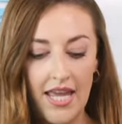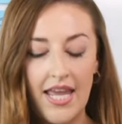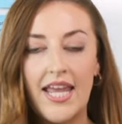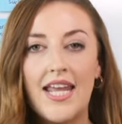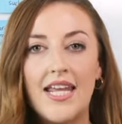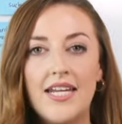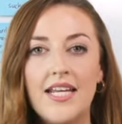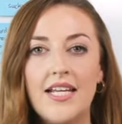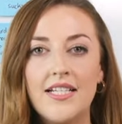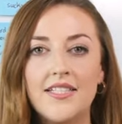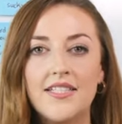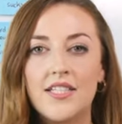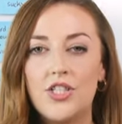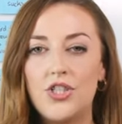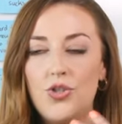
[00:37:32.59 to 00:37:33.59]
It is.
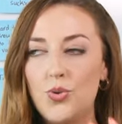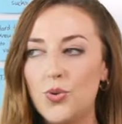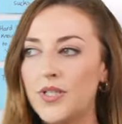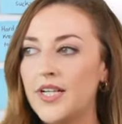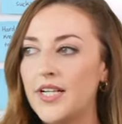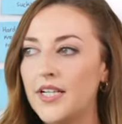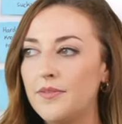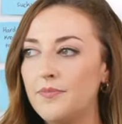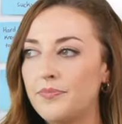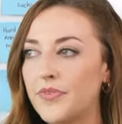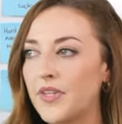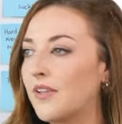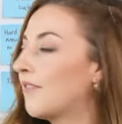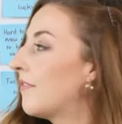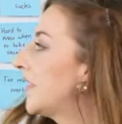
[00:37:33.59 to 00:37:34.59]
You're
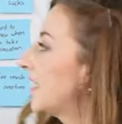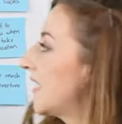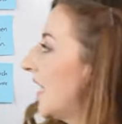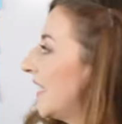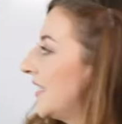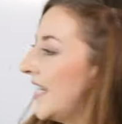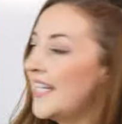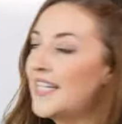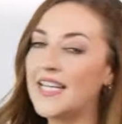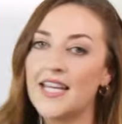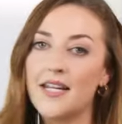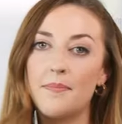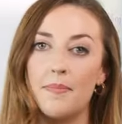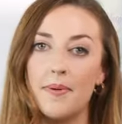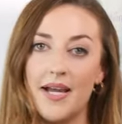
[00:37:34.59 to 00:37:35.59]
facilitating
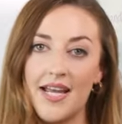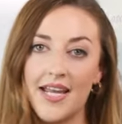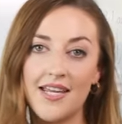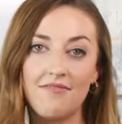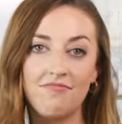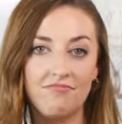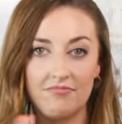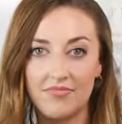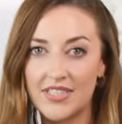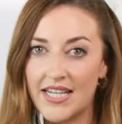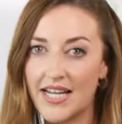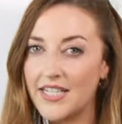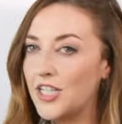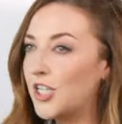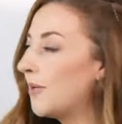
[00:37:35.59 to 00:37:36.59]
it by
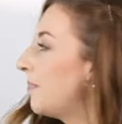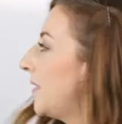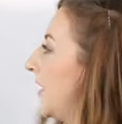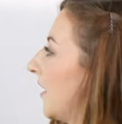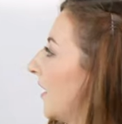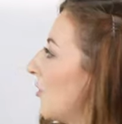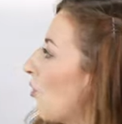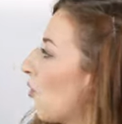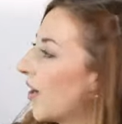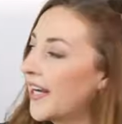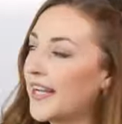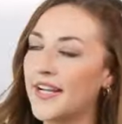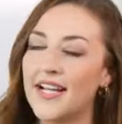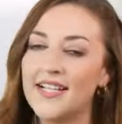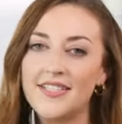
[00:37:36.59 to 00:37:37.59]
standing up here and
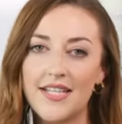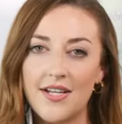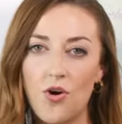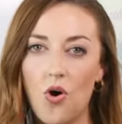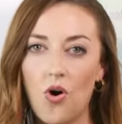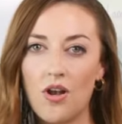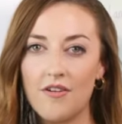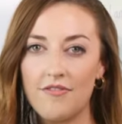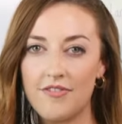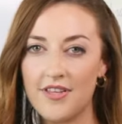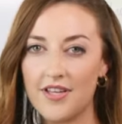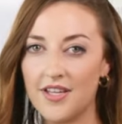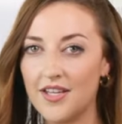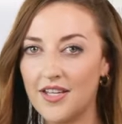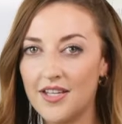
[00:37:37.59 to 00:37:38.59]
organizing all of
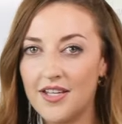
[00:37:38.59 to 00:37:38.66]
the